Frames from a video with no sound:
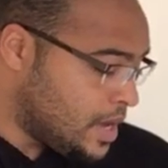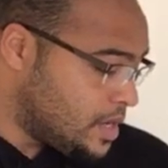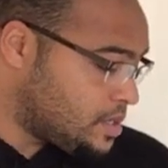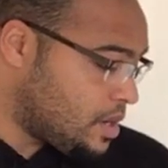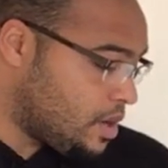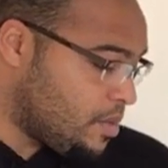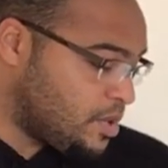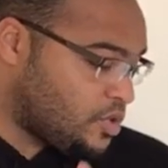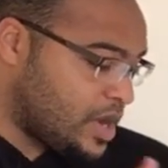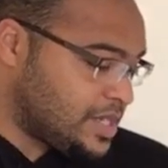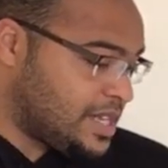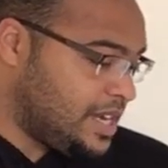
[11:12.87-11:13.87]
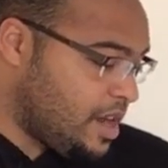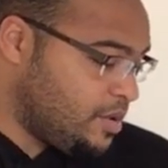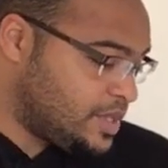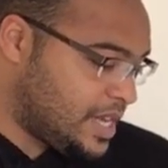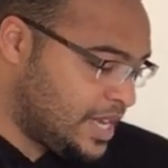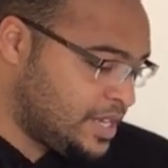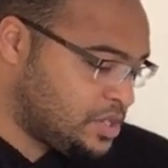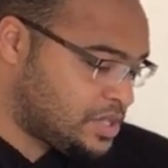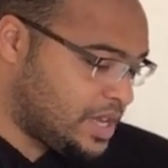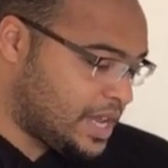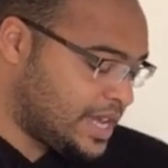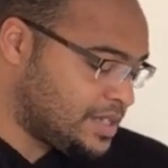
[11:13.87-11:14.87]
so i've got my trusty notes here
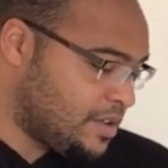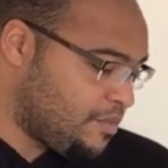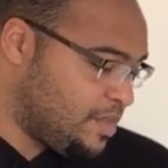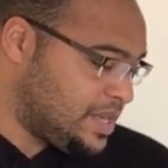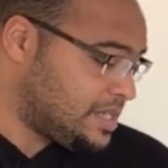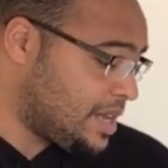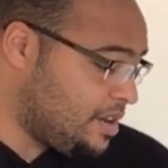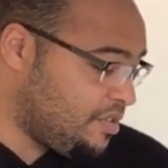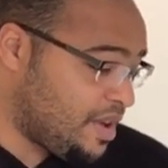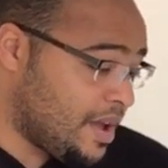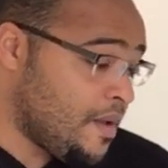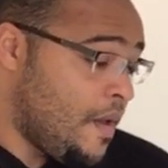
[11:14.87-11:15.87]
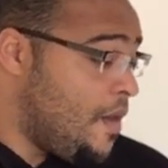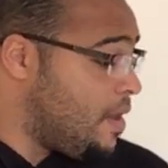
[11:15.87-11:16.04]
just in case i've missed anything